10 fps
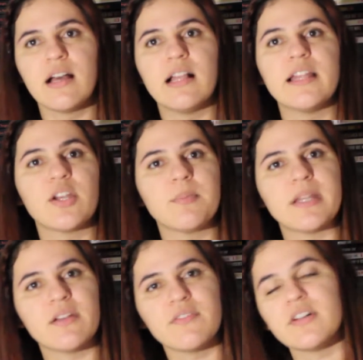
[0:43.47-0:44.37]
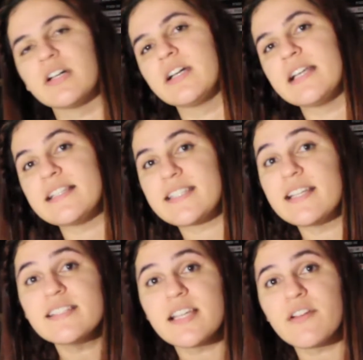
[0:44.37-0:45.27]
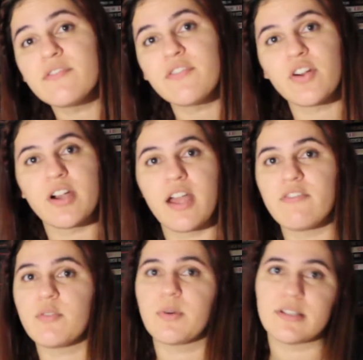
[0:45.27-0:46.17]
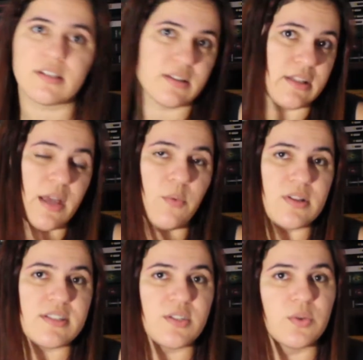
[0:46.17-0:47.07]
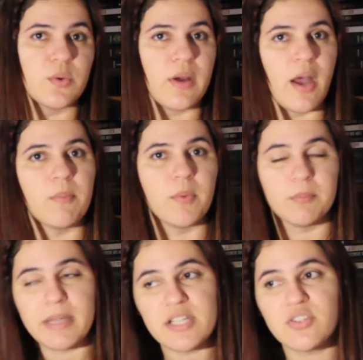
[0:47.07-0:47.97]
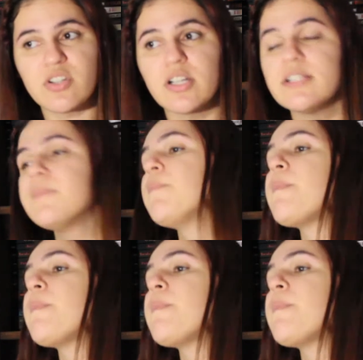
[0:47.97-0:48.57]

a little bit of an incentive for everyone that wants to help on Patreon.